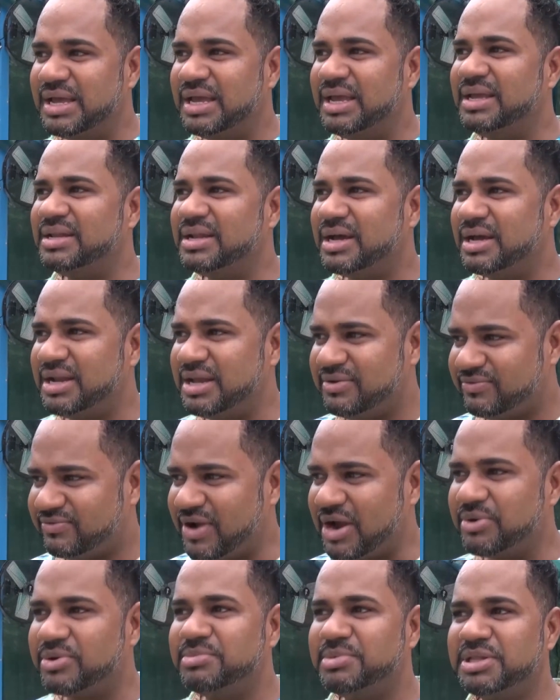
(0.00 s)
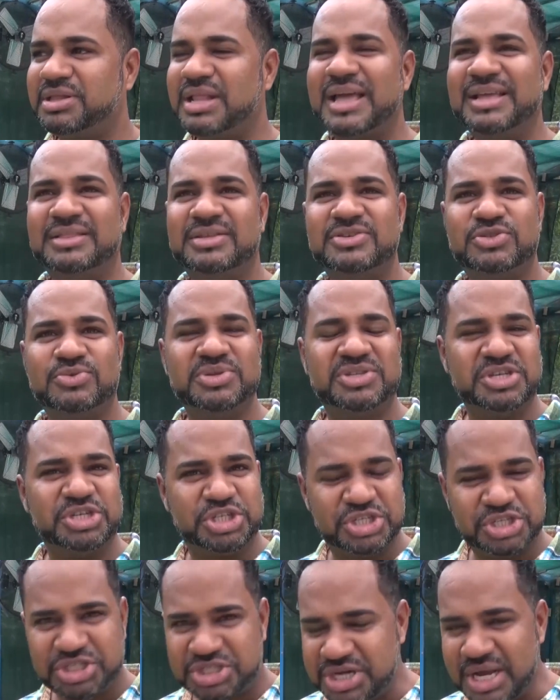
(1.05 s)
in an environment like this which is
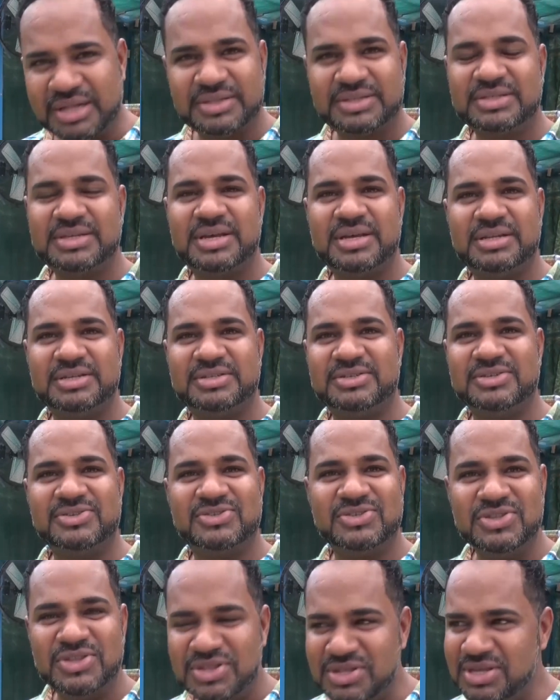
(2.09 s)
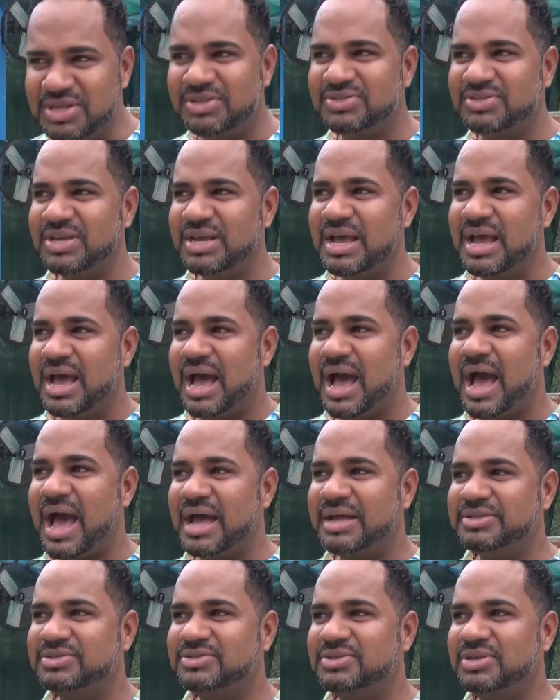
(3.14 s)
sheltered it is neat
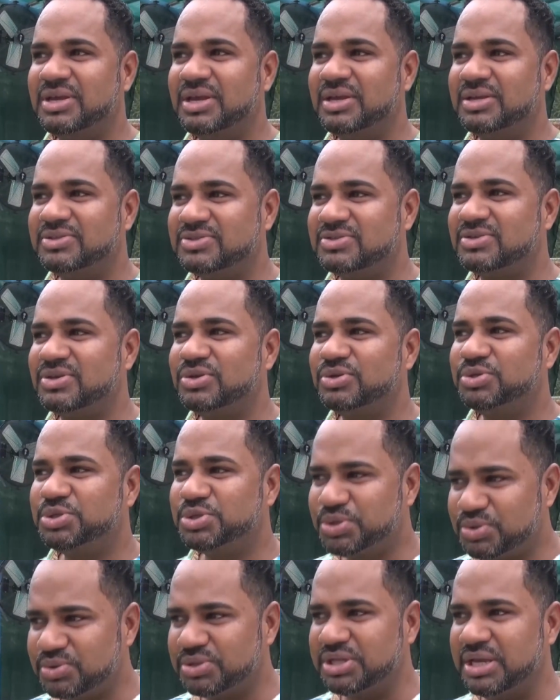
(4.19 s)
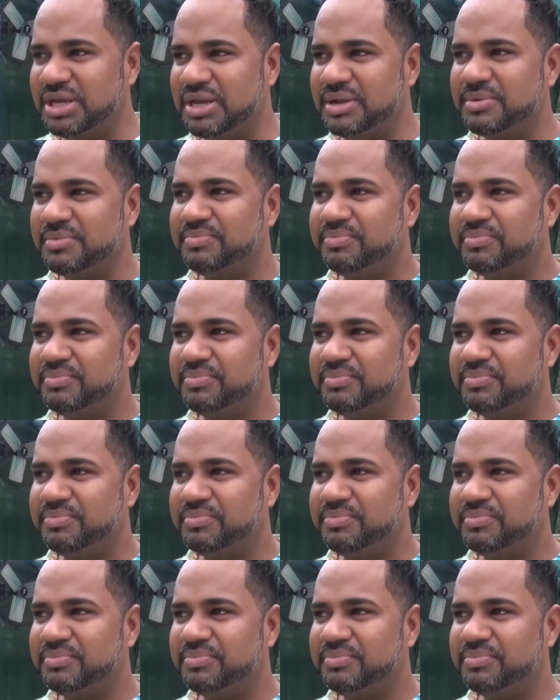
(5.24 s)
and it truly